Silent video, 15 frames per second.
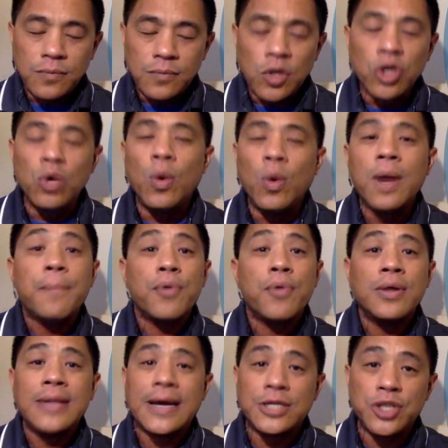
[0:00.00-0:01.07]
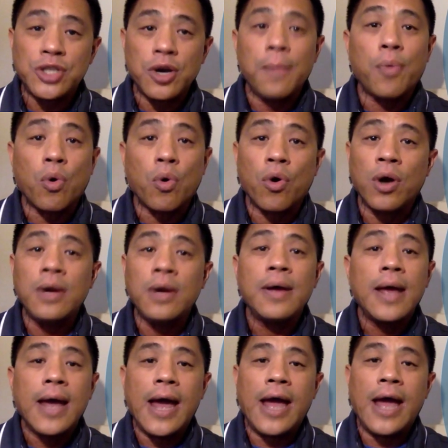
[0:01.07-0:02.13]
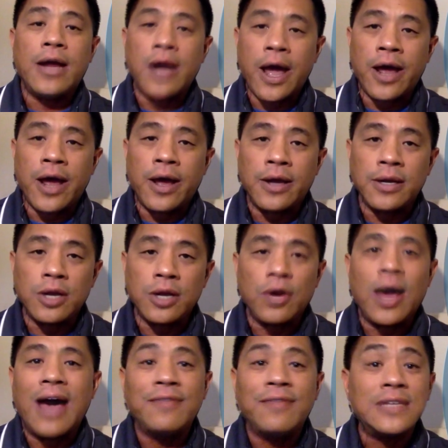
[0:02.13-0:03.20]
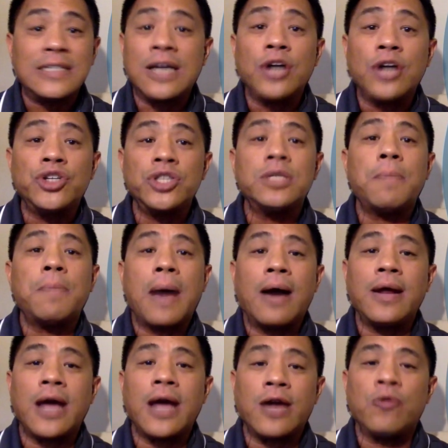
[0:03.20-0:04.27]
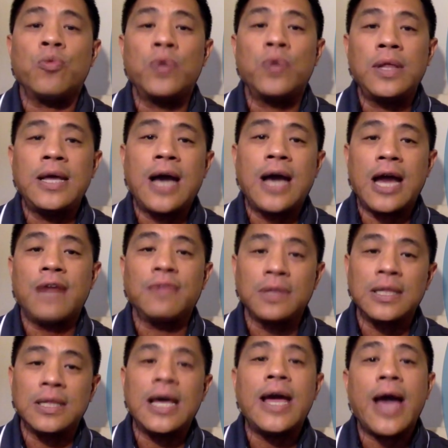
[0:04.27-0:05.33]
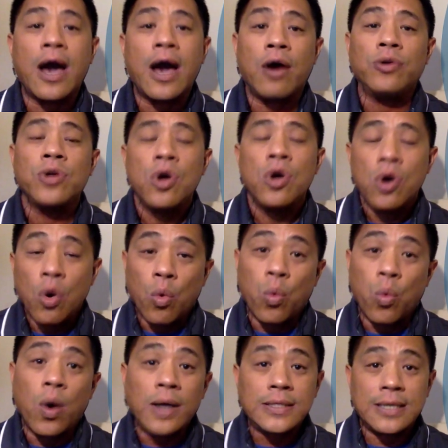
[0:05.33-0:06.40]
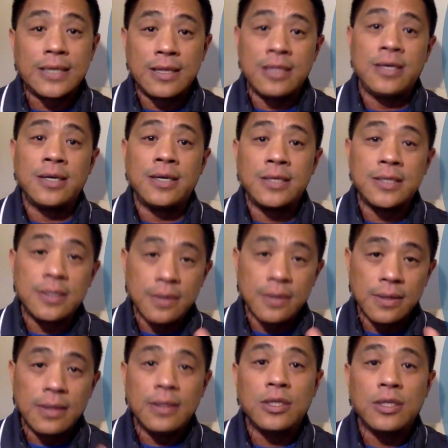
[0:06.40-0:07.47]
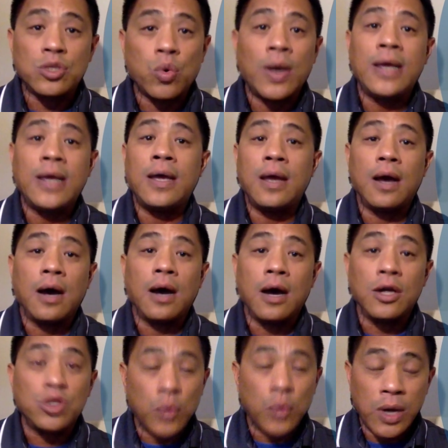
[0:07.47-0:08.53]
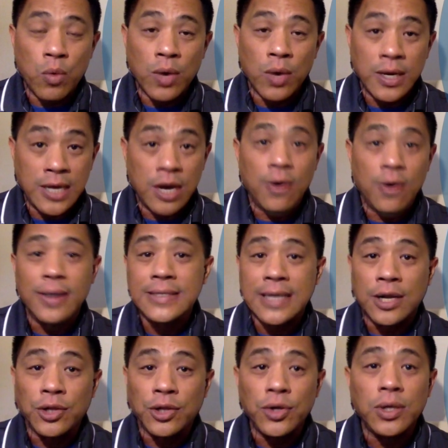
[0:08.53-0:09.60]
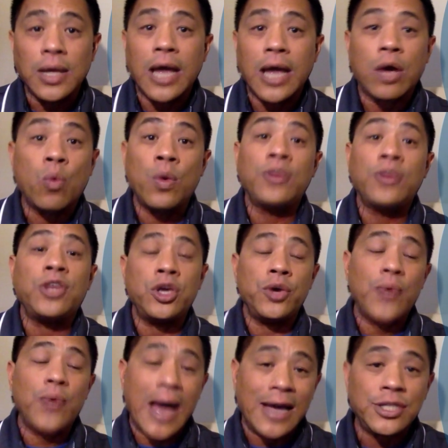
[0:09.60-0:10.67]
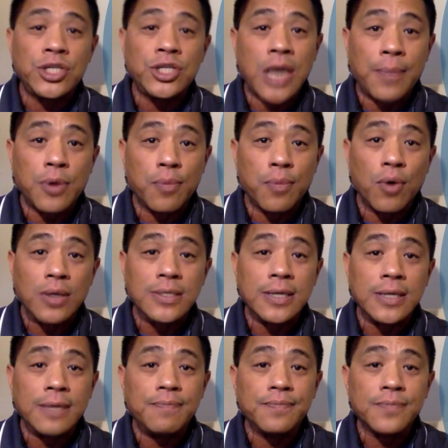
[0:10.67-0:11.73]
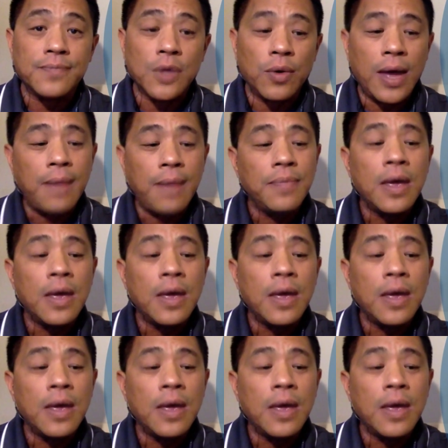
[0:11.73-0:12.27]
you'll want to bring that to your board and have discussions about it and really kind of lay out what this 2021 year is going to look like with you as chapter president. Okay,